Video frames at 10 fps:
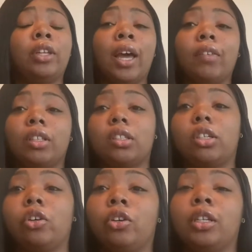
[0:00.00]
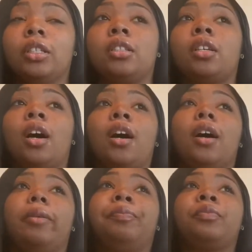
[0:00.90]
have insecurities.
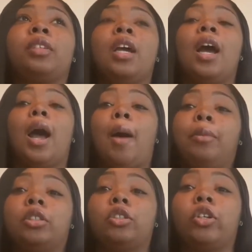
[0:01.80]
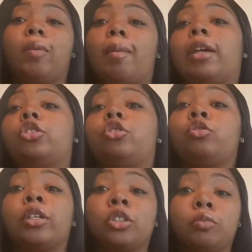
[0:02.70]
Um, I'm insecure about my
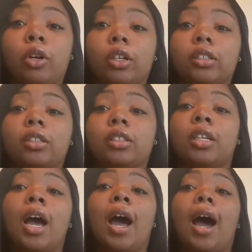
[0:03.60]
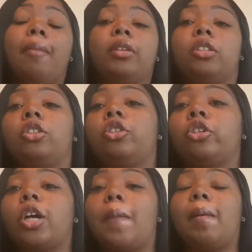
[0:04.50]
stretch marks. I'm
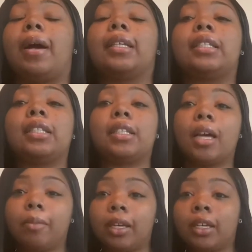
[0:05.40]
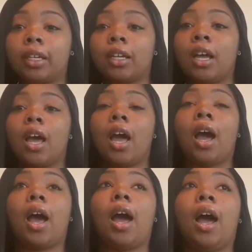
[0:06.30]
insecure about my stomach.
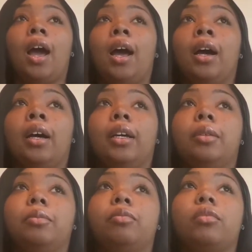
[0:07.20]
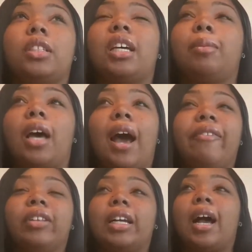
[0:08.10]
I'm because I I
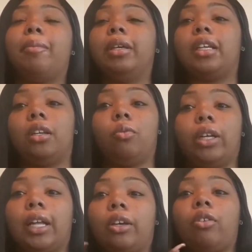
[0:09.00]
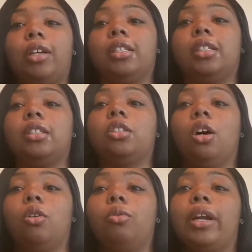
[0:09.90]
feel like I've been gaining weight like crazy,
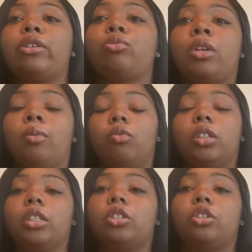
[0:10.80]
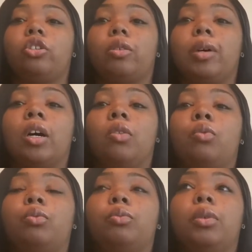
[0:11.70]
so that's what I'm really insecure about.
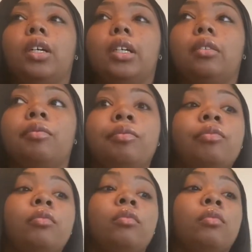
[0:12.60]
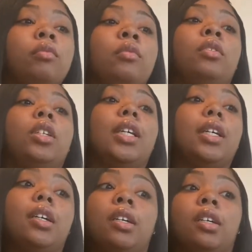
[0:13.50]
But
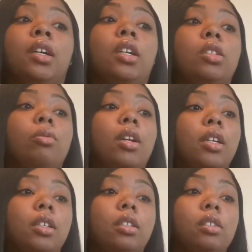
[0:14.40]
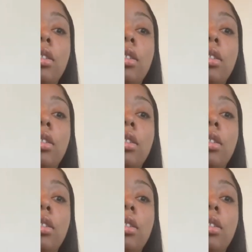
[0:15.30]
yeah, it is what it is.